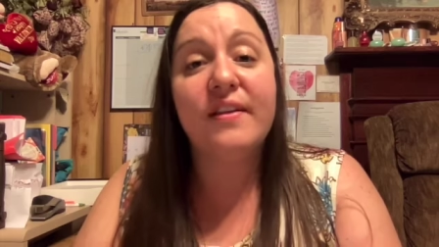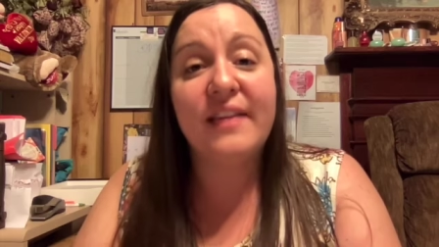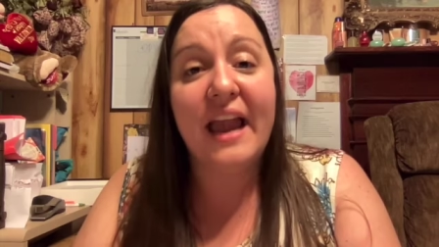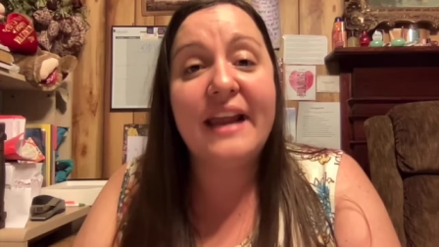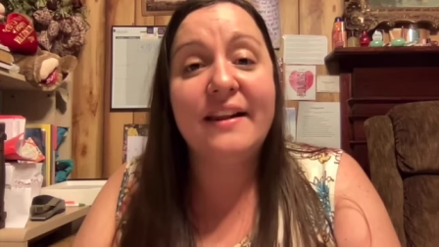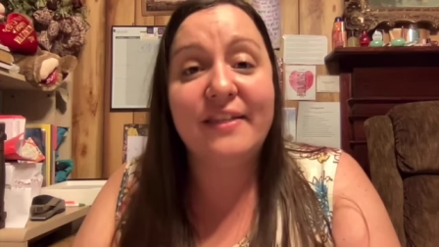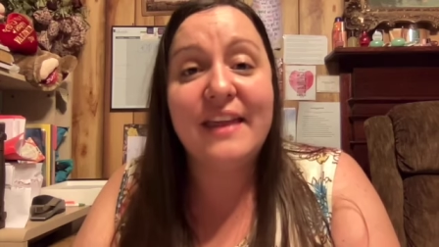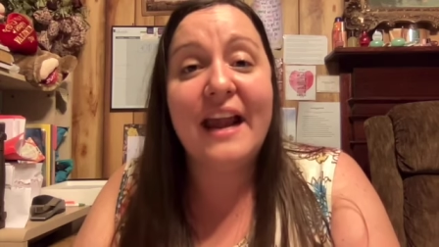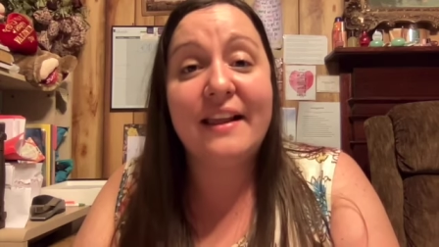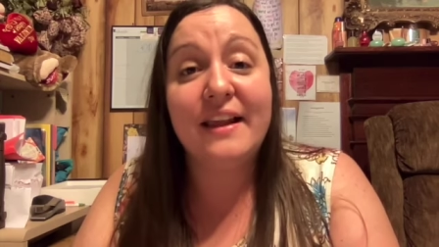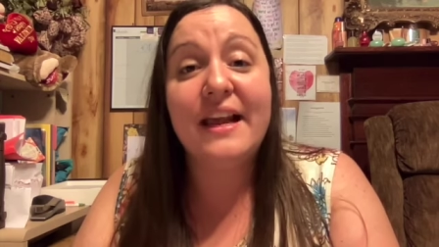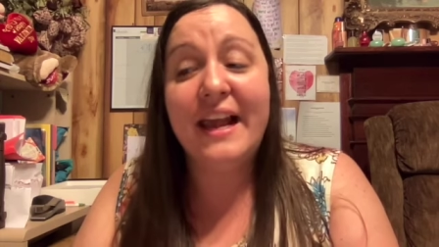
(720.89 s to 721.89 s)
saying the
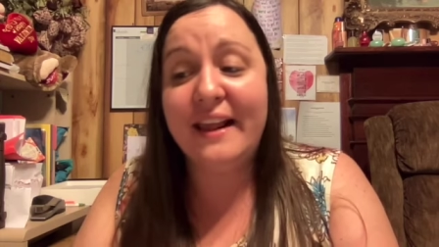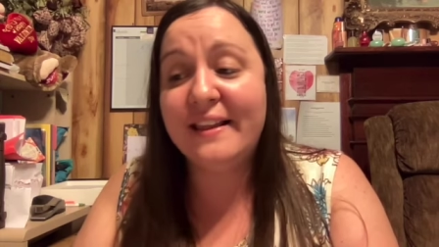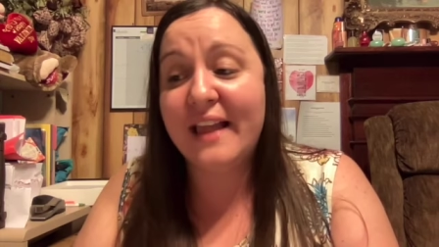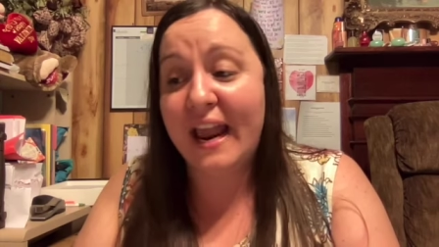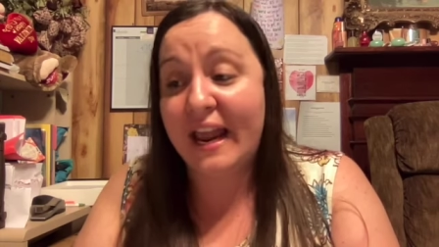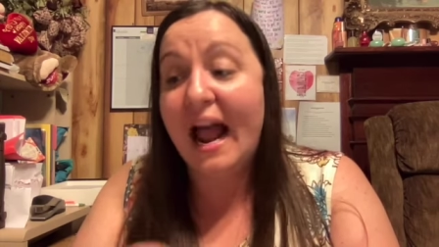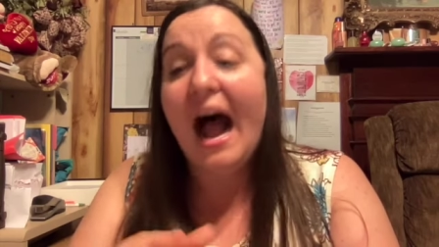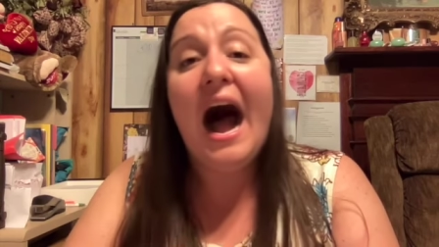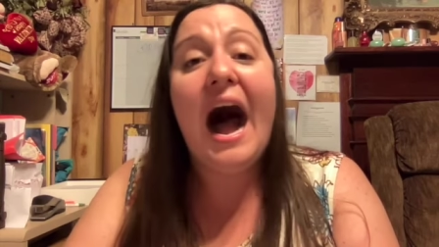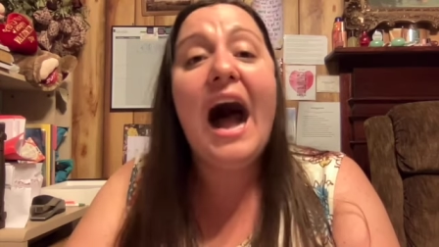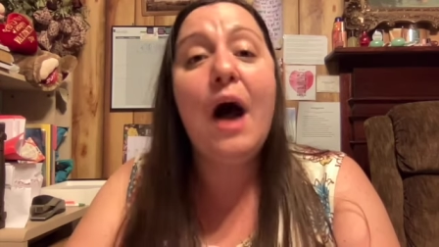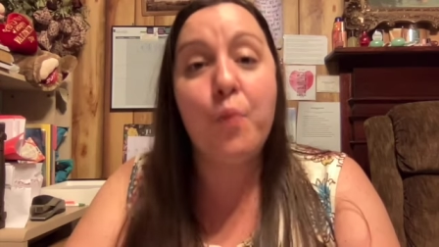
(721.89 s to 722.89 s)
things that he's saying,
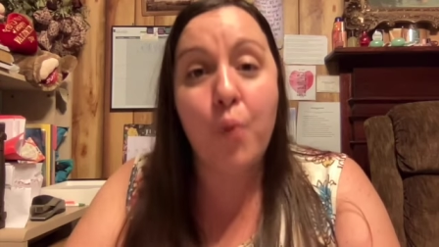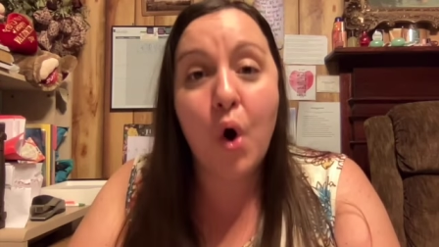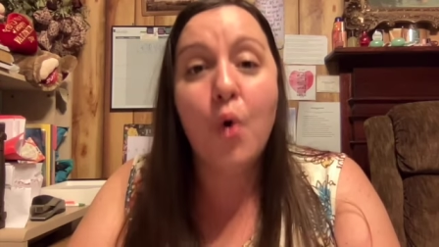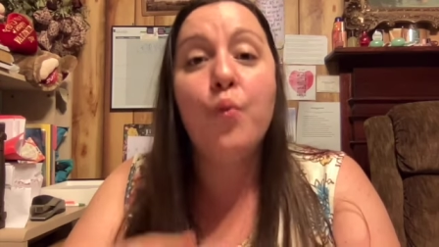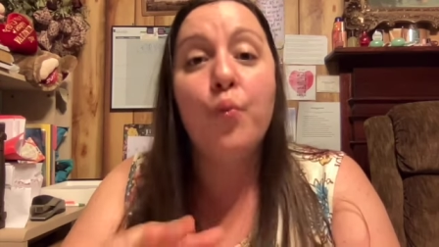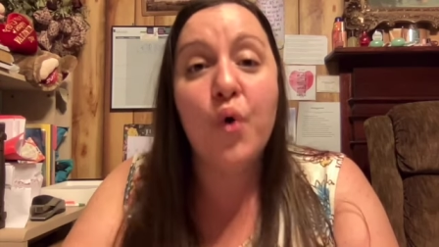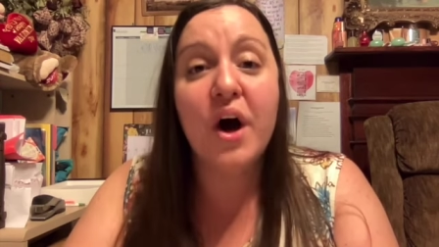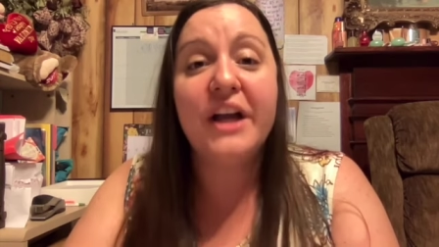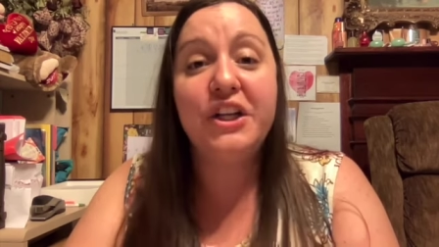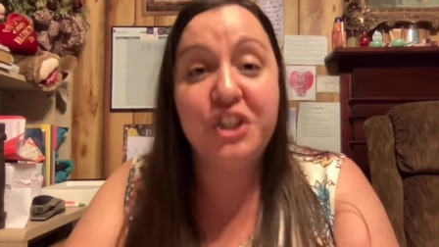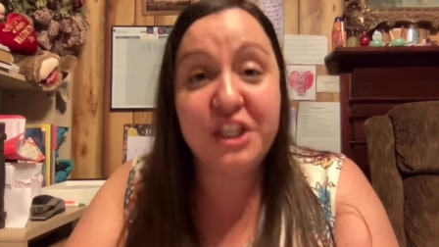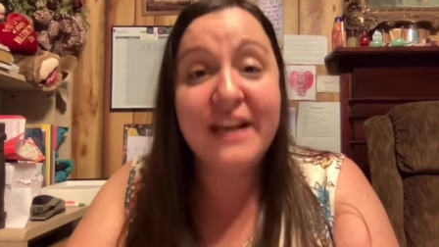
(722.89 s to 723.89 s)
I want
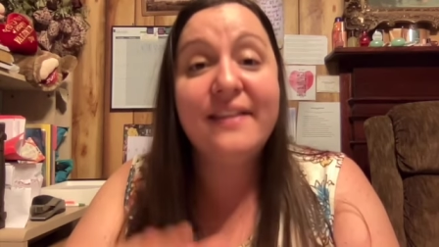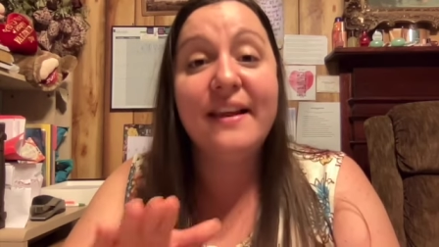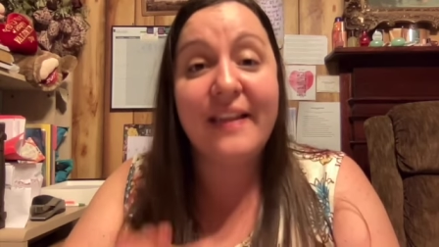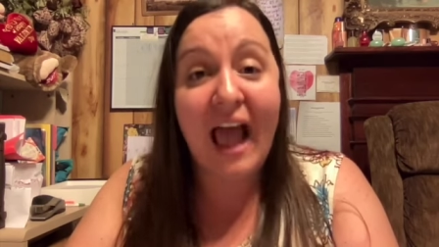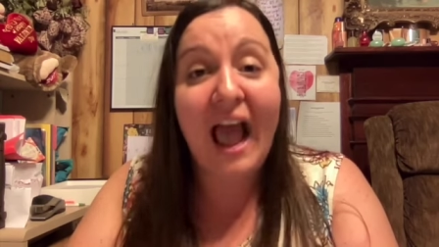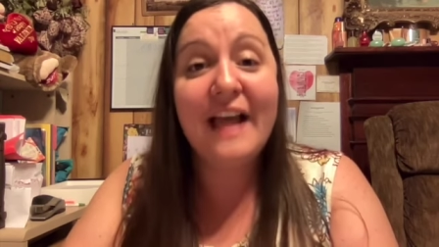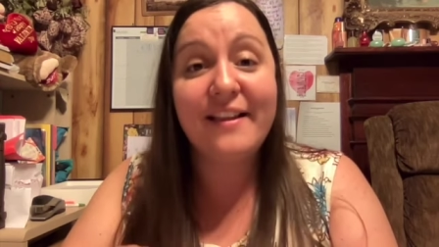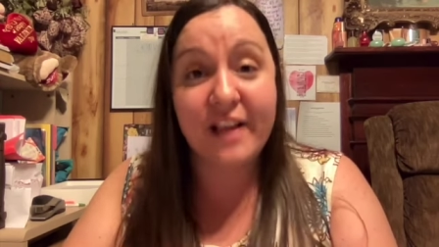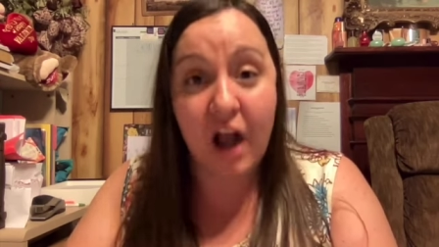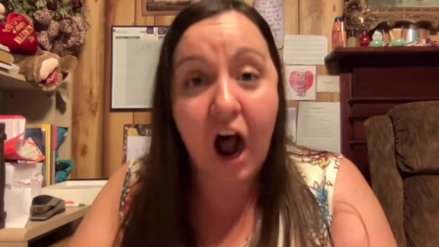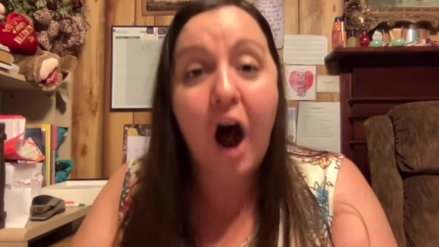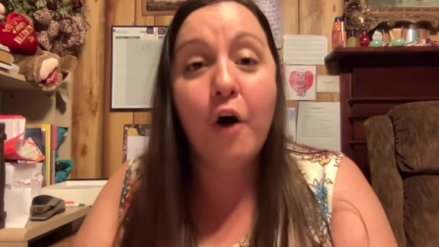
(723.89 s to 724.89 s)
what Jesus has
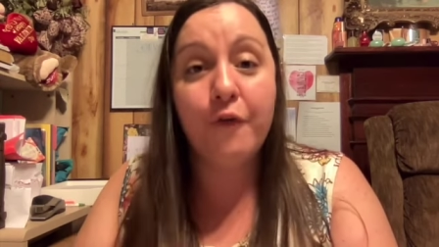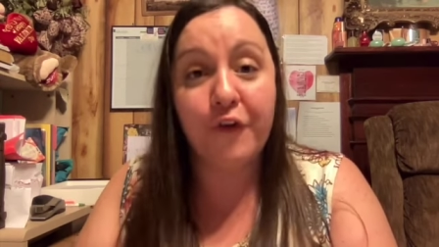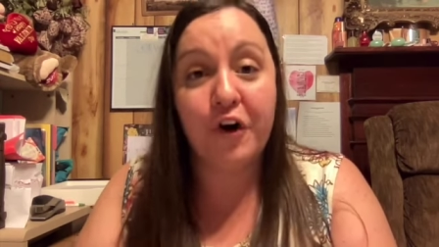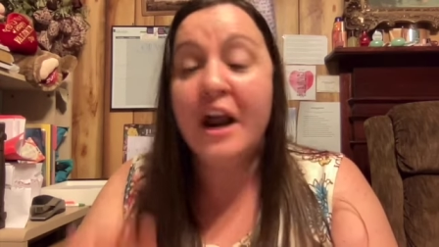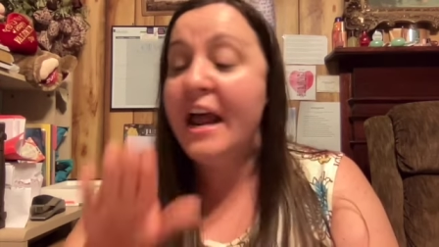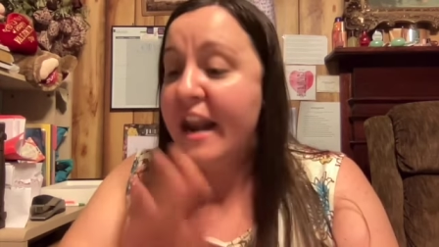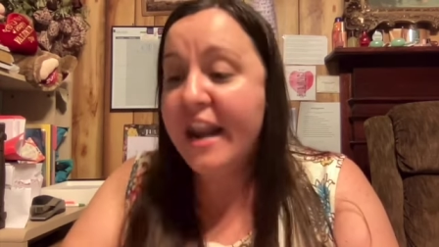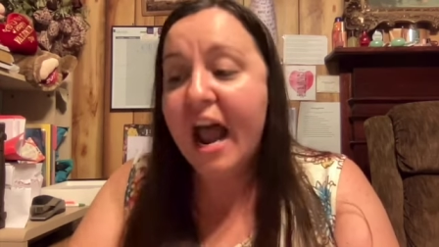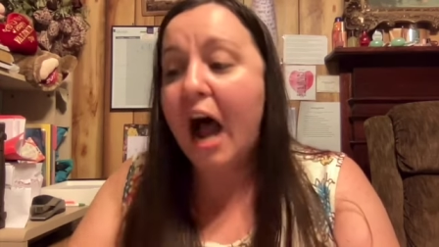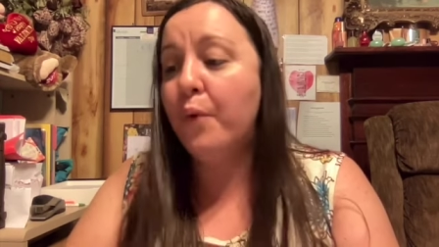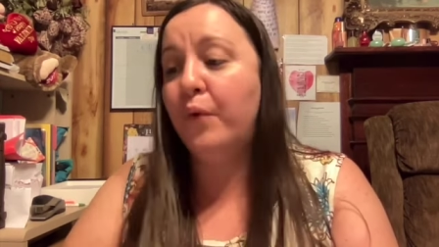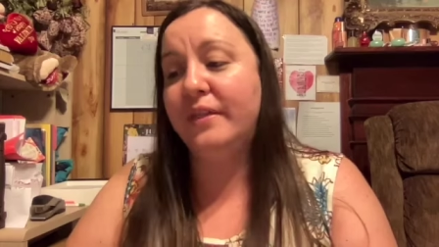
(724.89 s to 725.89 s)
to offer,
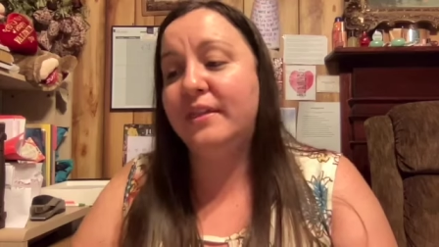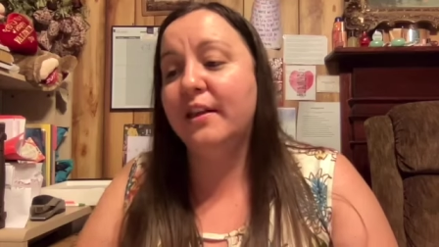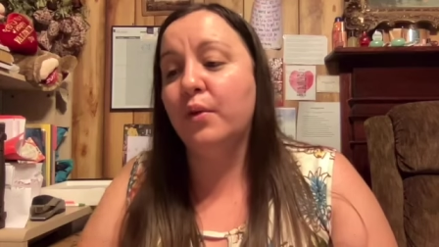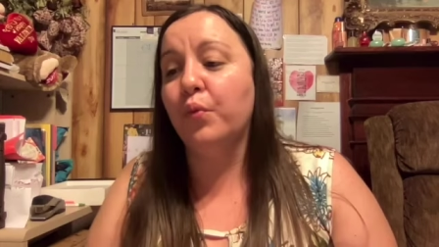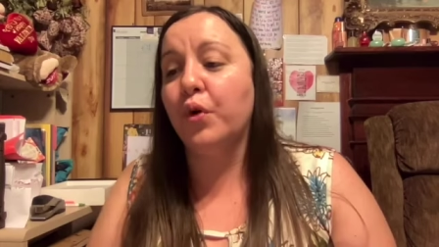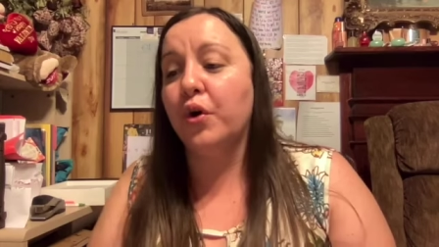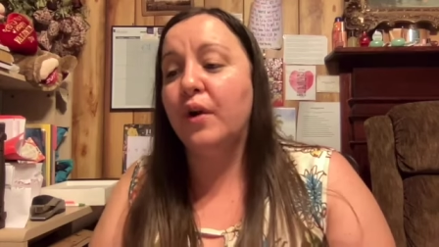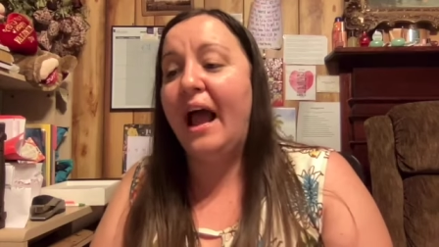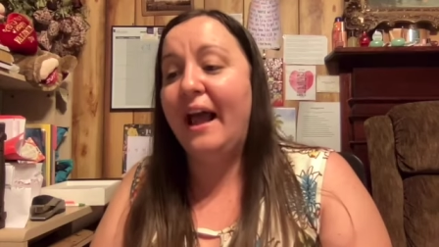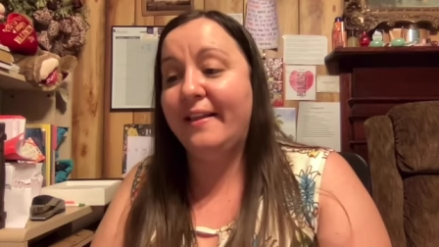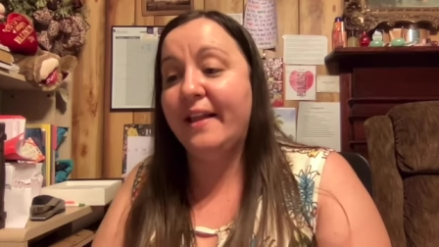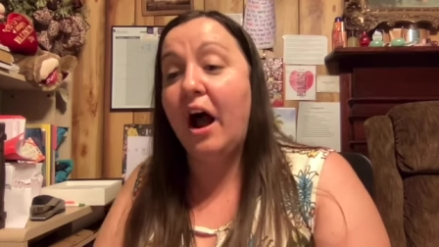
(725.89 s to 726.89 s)
not what this world
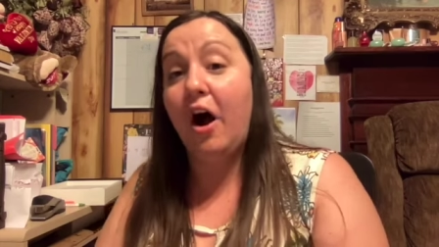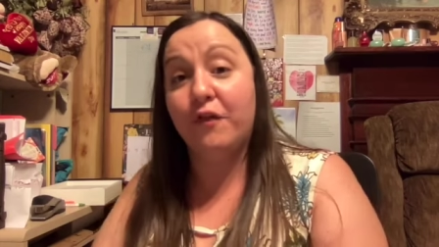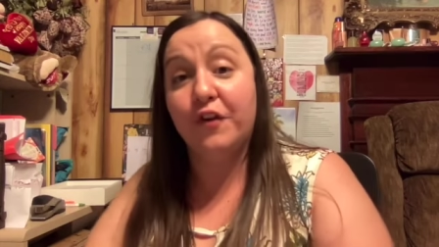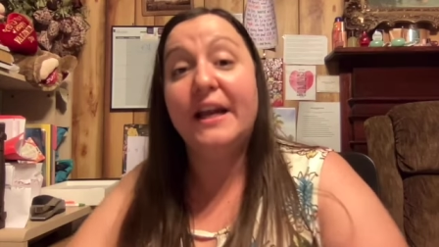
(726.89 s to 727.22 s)
has to offer.